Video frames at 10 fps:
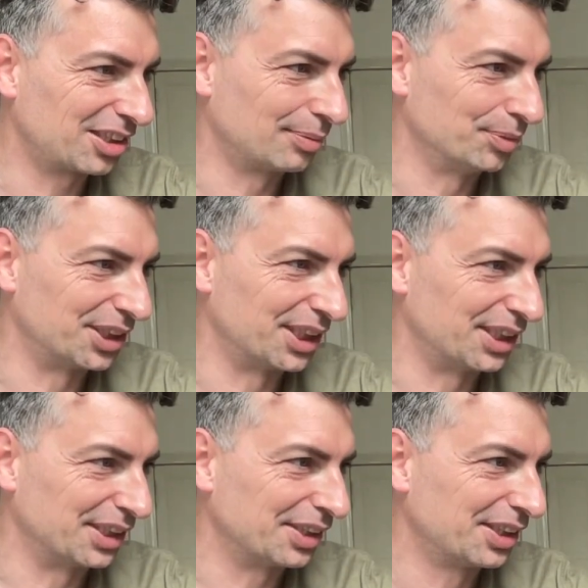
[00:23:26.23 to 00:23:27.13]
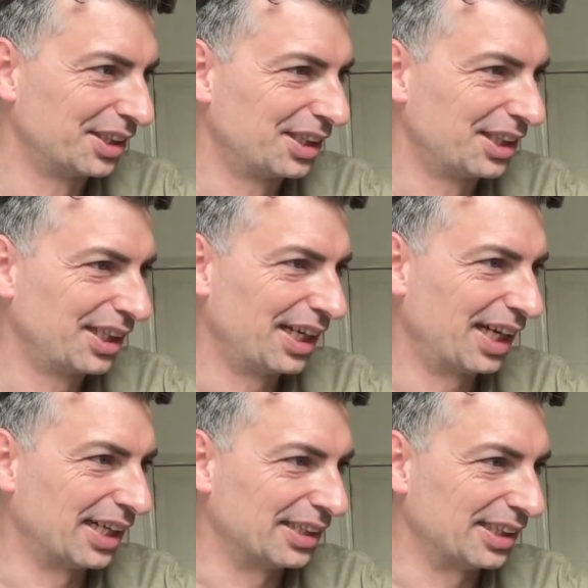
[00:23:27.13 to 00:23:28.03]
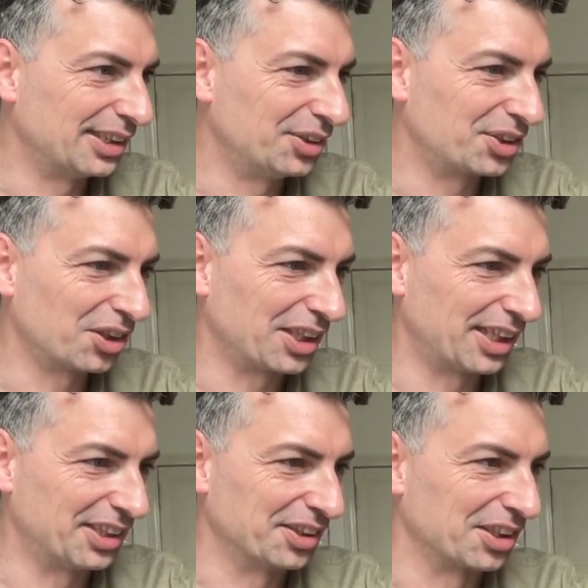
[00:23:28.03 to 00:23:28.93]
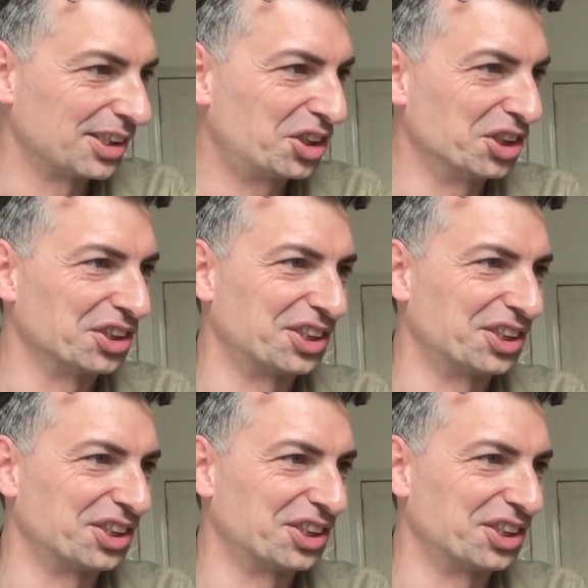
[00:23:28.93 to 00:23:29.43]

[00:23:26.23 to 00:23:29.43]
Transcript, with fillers: comes in and then you start getting the glitches